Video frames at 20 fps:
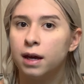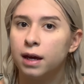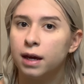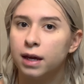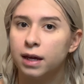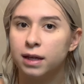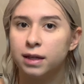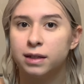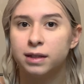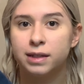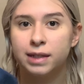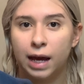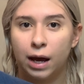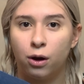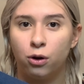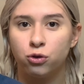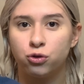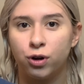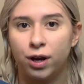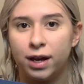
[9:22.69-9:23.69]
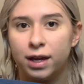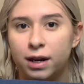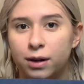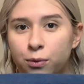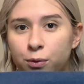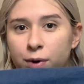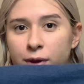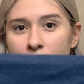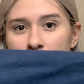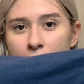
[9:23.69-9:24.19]
is towel dry
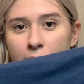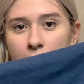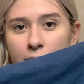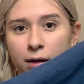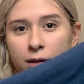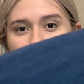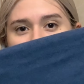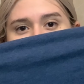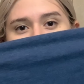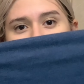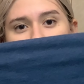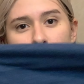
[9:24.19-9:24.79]
it with a